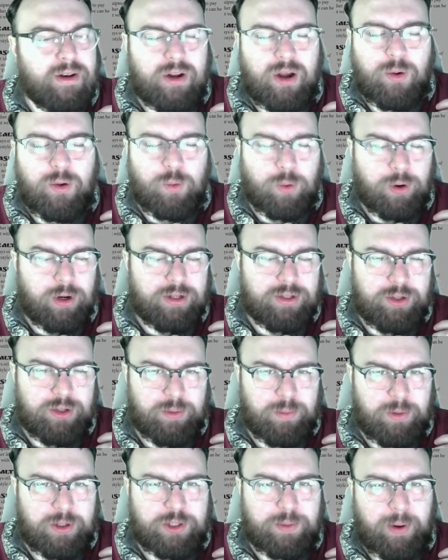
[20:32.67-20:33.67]
not worry
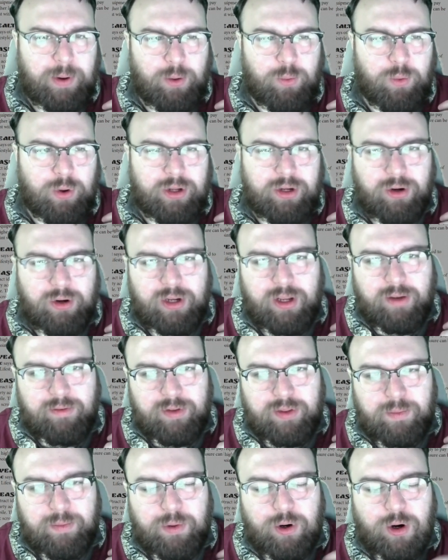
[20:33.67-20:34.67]
too much about what you're
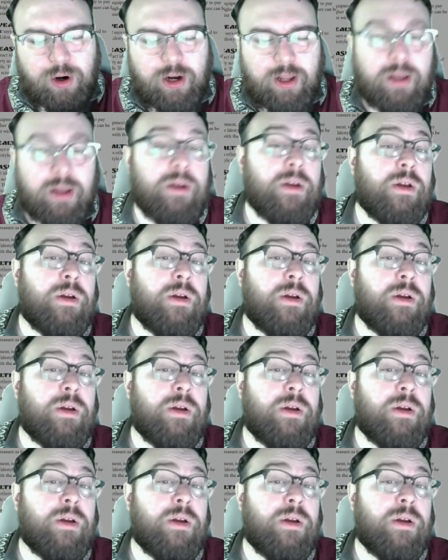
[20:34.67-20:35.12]
giving the party,